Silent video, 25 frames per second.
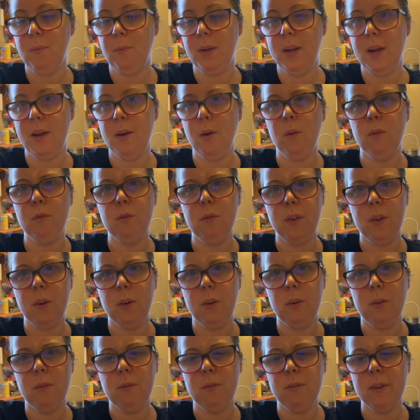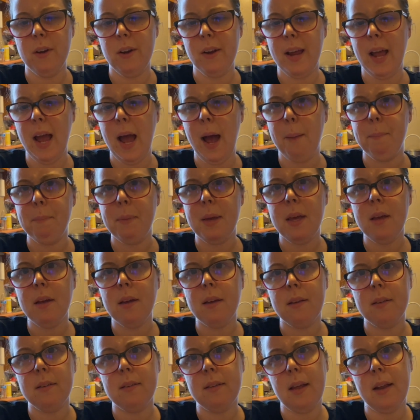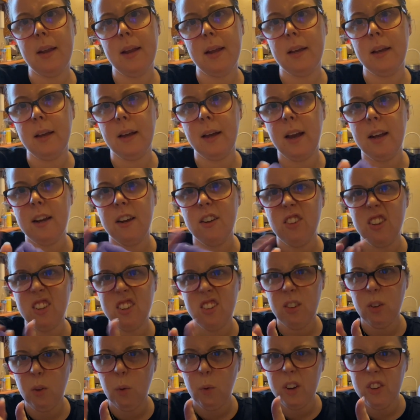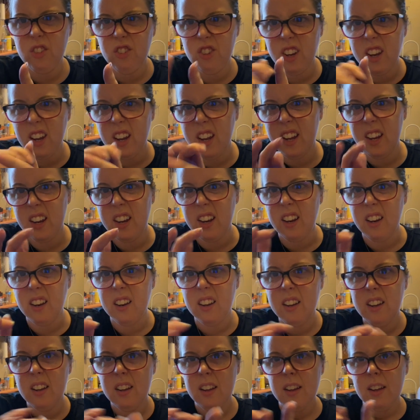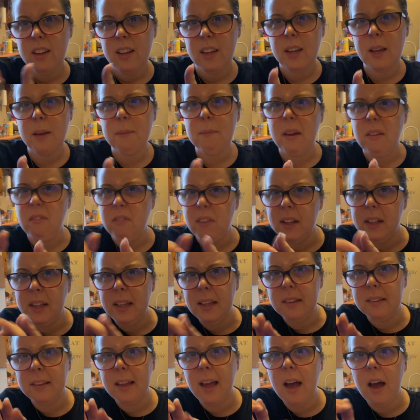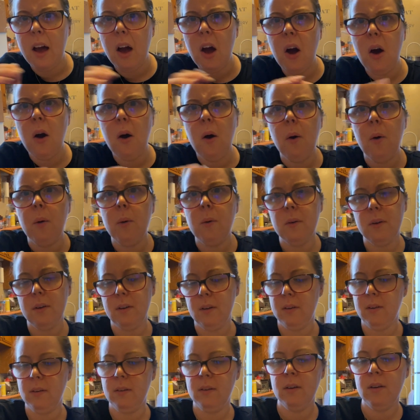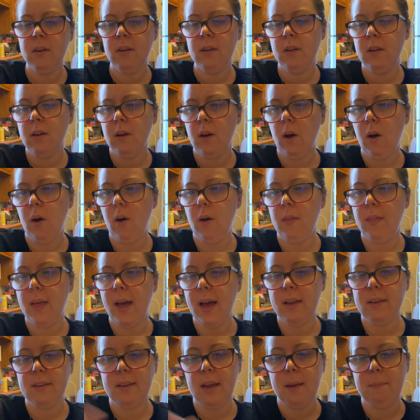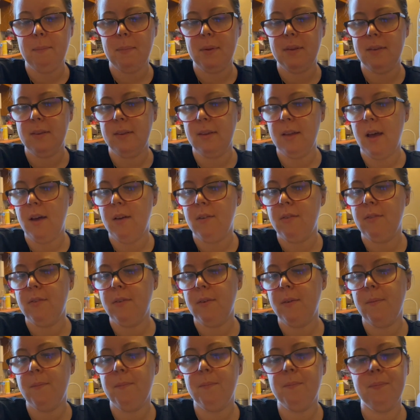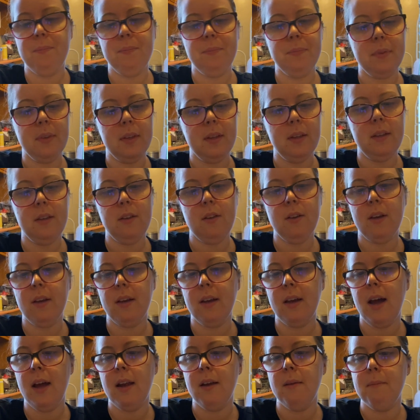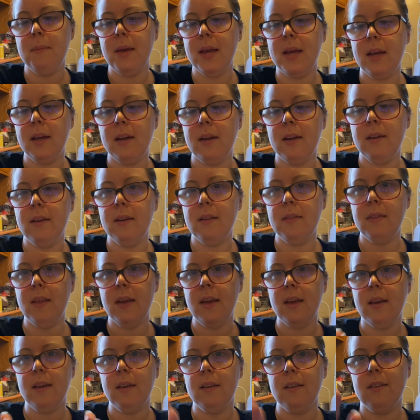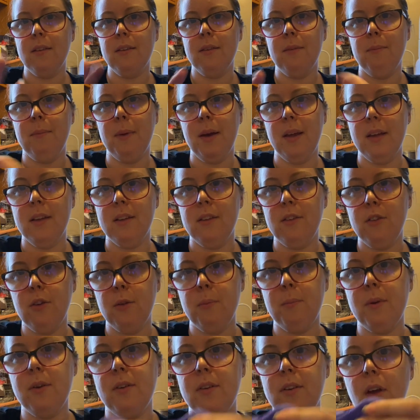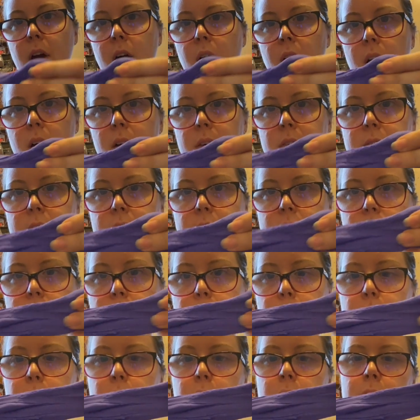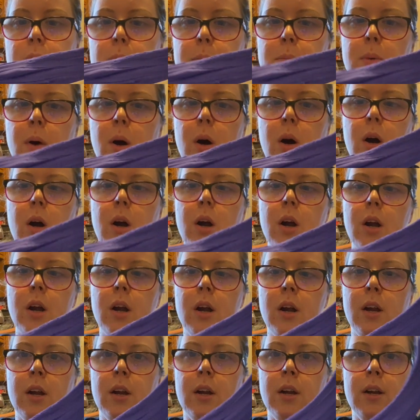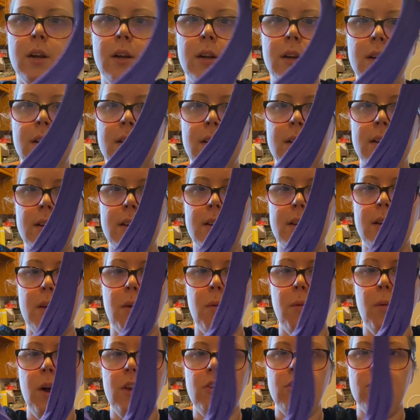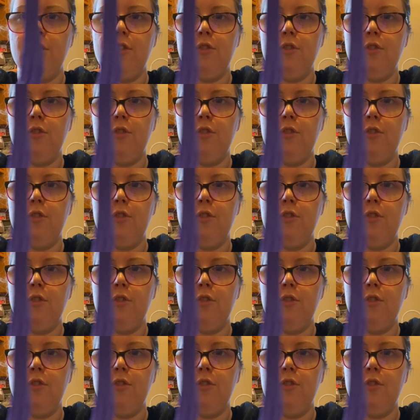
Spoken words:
don't feel very happy, because then I can kind of just squish it and get my feelings out and all that type of stuff. And you can kind of make it into things, but it's super soft and you can pull it apart. You can watch it